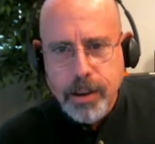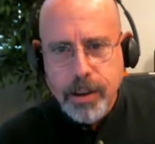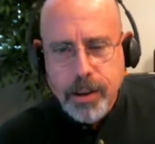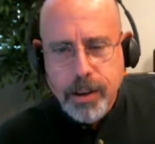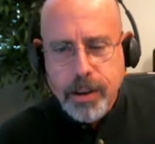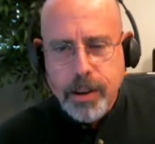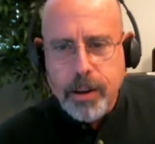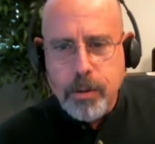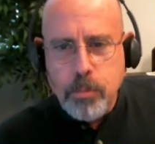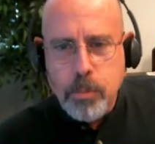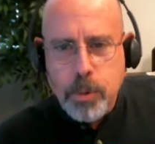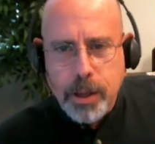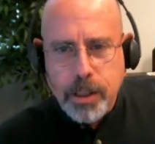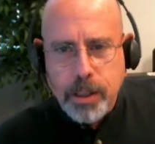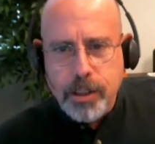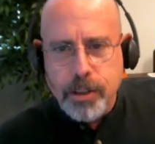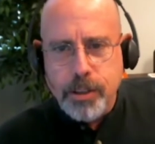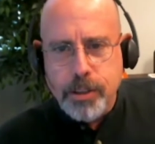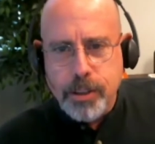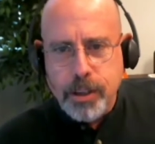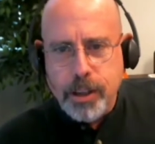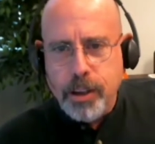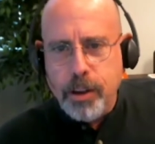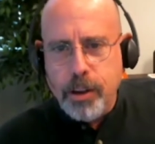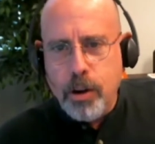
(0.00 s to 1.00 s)
and being the
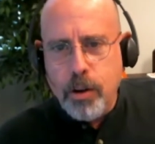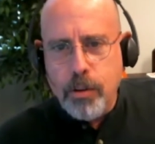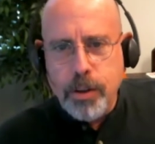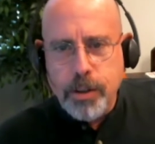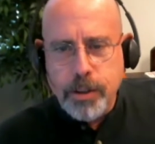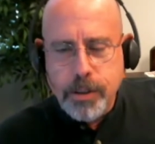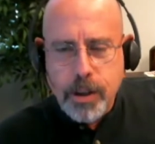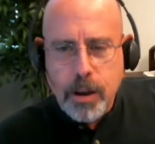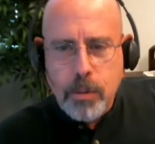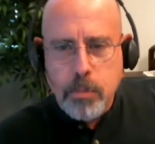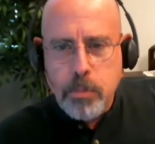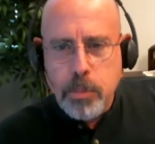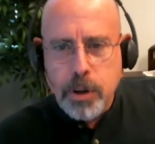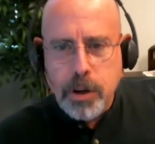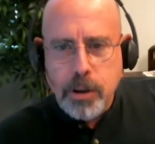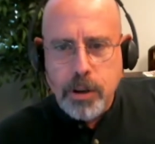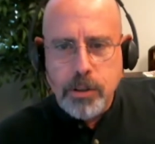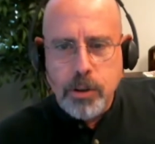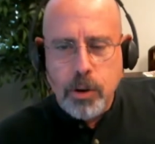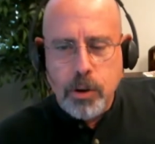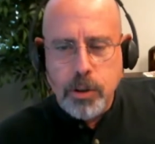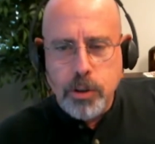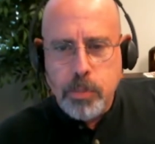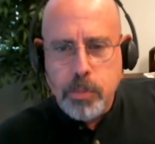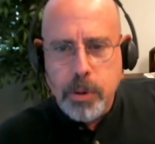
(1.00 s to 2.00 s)
CEO of this company.
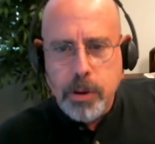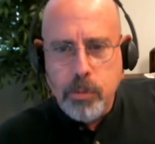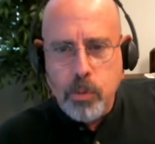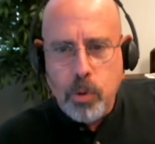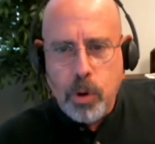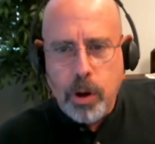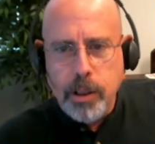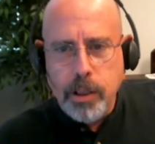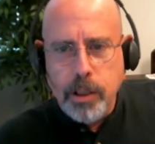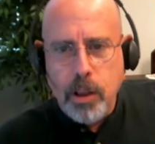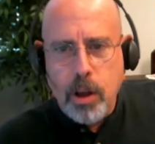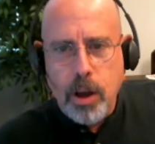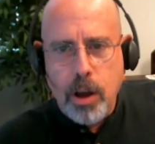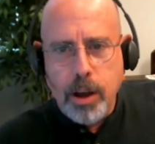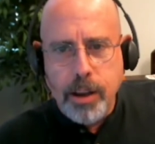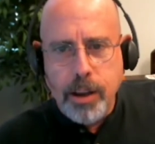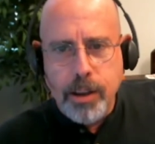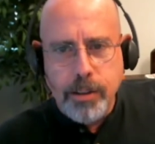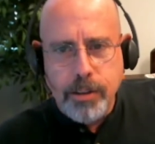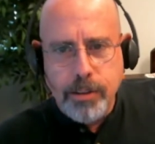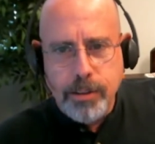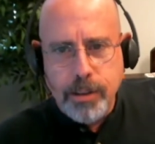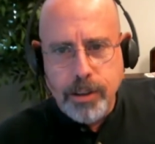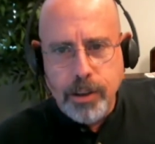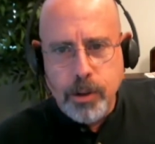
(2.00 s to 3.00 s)
So it's been one long
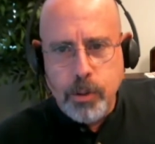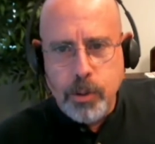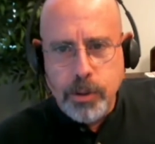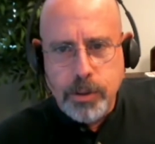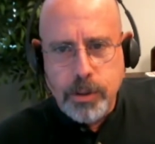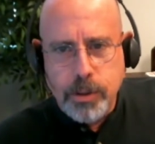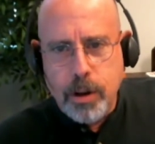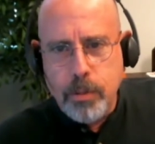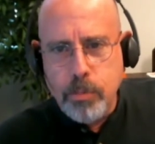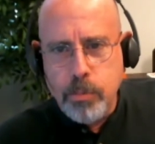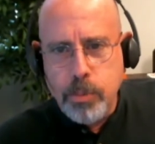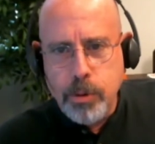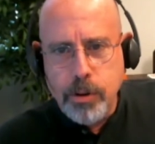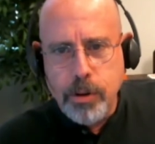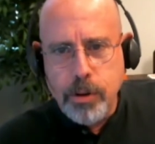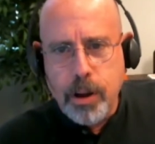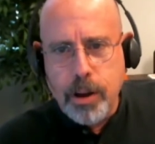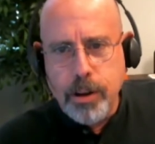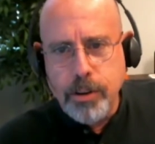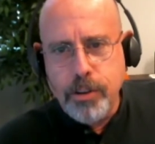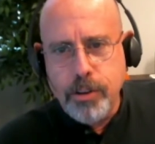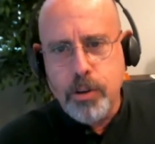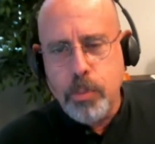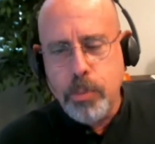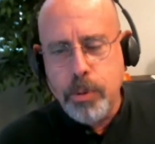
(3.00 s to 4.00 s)
continuous
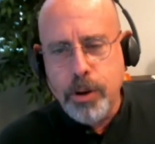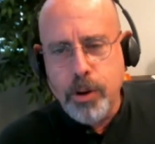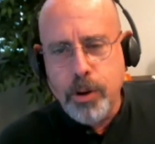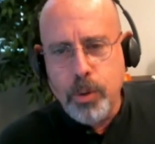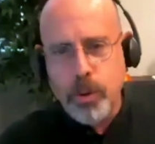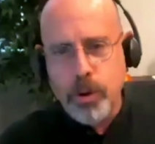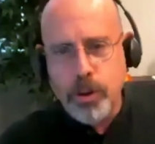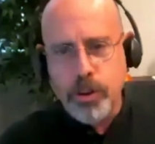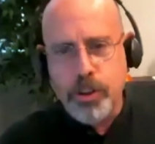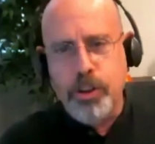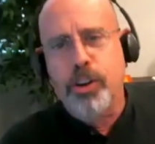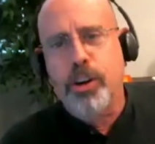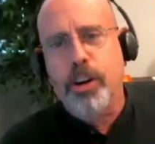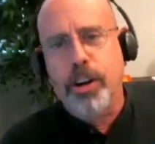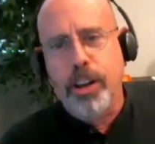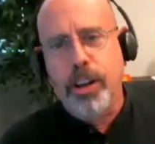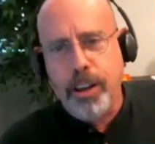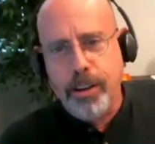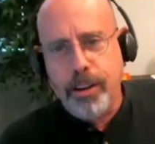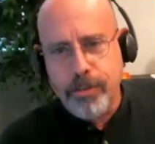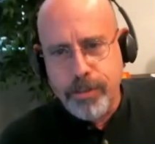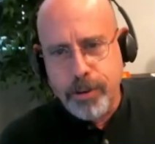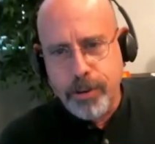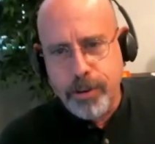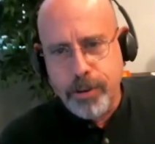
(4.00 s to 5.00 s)
entrepreneur journey
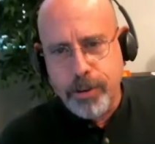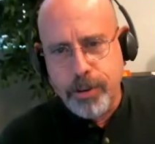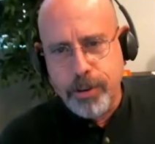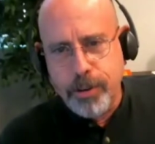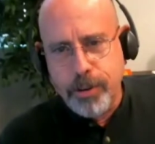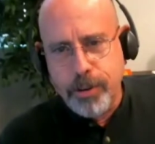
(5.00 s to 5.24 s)
for me.